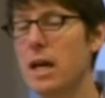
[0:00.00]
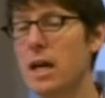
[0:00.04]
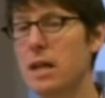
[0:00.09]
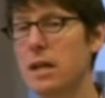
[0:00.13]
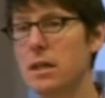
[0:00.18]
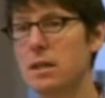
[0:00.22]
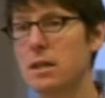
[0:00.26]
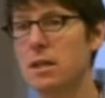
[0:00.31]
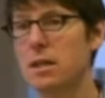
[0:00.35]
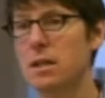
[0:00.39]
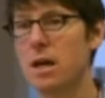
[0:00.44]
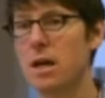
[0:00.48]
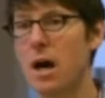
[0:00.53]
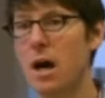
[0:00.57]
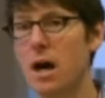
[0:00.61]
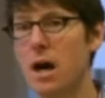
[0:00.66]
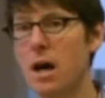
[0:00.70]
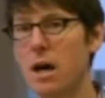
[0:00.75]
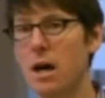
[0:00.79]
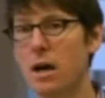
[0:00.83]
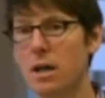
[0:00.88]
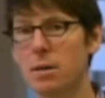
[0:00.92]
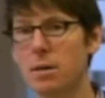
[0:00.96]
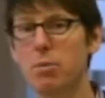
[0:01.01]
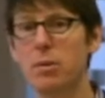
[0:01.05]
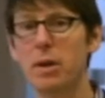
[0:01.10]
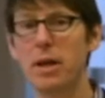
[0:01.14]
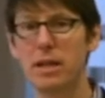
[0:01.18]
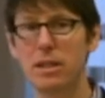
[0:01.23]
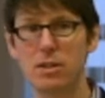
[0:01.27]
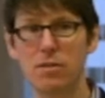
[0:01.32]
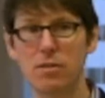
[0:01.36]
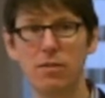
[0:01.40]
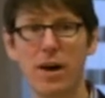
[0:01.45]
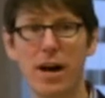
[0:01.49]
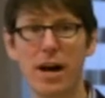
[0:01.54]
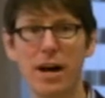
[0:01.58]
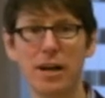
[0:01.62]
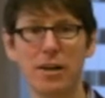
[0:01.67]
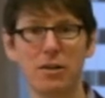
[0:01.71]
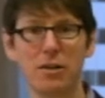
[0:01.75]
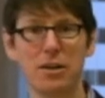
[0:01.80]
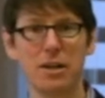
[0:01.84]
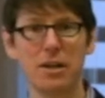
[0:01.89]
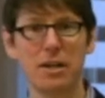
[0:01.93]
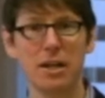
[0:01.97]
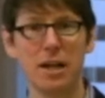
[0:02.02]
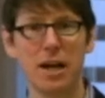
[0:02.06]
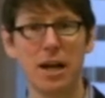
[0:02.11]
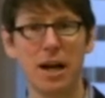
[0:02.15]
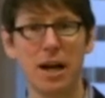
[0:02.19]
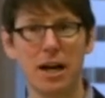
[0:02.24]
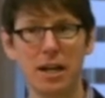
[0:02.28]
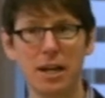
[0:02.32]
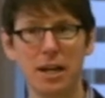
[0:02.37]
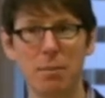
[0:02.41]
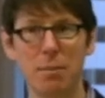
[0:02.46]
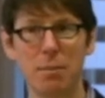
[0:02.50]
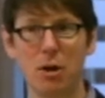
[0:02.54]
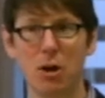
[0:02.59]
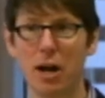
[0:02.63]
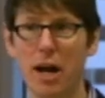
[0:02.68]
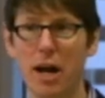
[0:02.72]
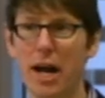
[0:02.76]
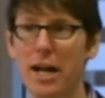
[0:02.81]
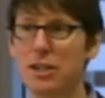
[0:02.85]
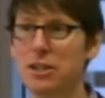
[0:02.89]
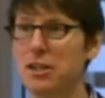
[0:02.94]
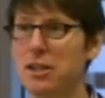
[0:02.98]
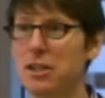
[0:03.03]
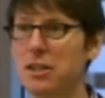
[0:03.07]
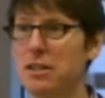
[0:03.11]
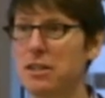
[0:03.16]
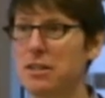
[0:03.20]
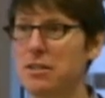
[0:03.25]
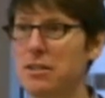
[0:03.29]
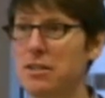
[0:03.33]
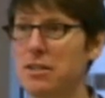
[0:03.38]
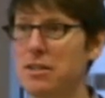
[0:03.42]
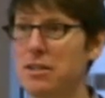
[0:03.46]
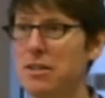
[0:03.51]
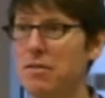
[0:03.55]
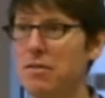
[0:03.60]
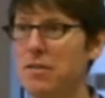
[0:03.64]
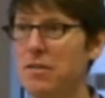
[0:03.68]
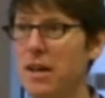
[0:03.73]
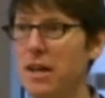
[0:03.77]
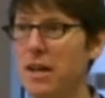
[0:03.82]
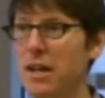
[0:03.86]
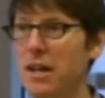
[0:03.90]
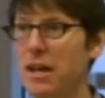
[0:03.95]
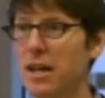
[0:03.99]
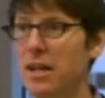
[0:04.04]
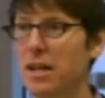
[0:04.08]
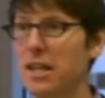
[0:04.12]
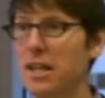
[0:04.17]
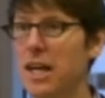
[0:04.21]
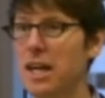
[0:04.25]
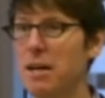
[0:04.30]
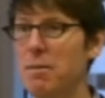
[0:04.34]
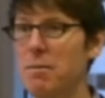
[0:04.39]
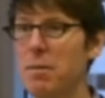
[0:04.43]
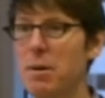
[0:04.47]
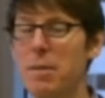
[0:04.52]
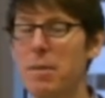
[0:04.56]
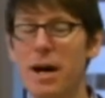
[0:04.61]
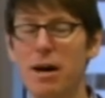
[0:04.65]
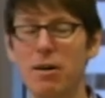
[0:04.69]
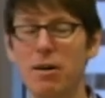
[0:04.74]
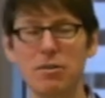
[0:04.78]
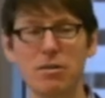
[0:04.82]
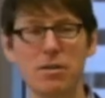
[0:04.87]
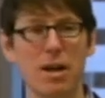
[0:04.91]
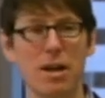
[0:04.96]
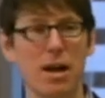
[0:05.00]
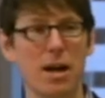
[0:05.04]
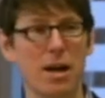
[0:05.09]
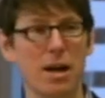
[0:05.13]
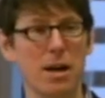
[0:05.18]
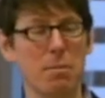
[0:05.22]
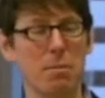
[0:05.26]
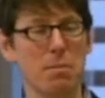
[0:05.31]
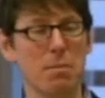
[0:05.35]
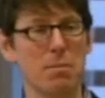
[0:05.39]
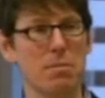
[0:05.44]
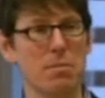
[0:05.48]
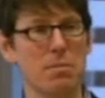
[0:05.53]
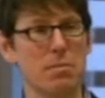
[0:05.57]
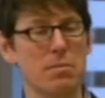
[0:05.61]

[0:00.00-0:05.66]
and uh, complaints filed uh, Kim Kardashian is defaming a claim about um,